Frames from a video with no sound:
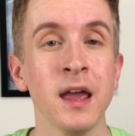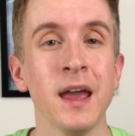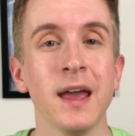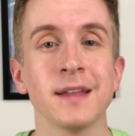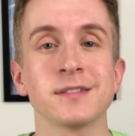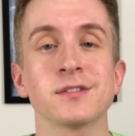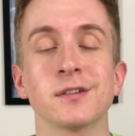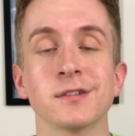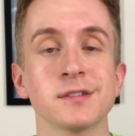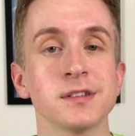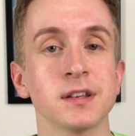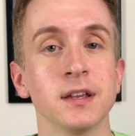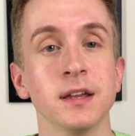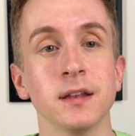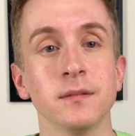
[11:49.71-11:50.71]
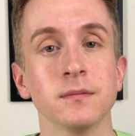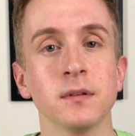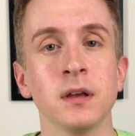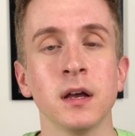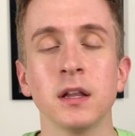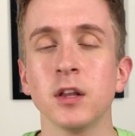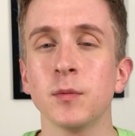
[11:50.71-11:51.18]
it starts to get
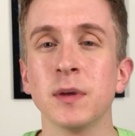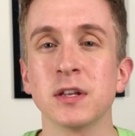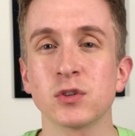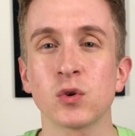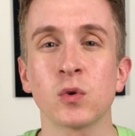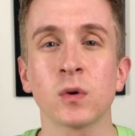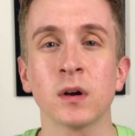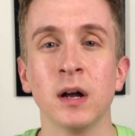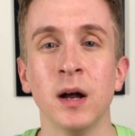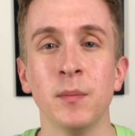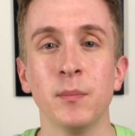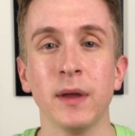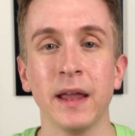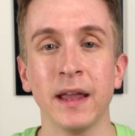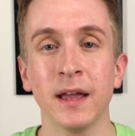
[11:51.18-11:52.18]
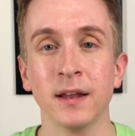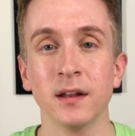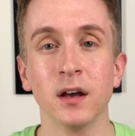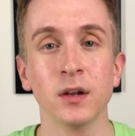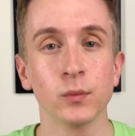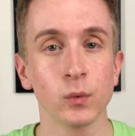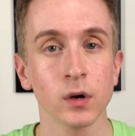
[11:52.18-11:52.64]
a little bit tore up and
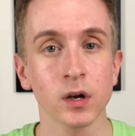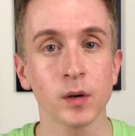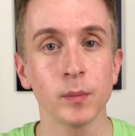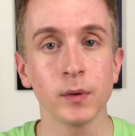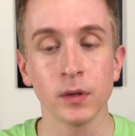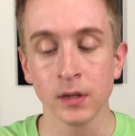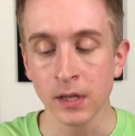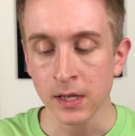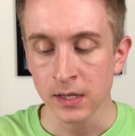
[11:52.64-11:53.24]
unworkable.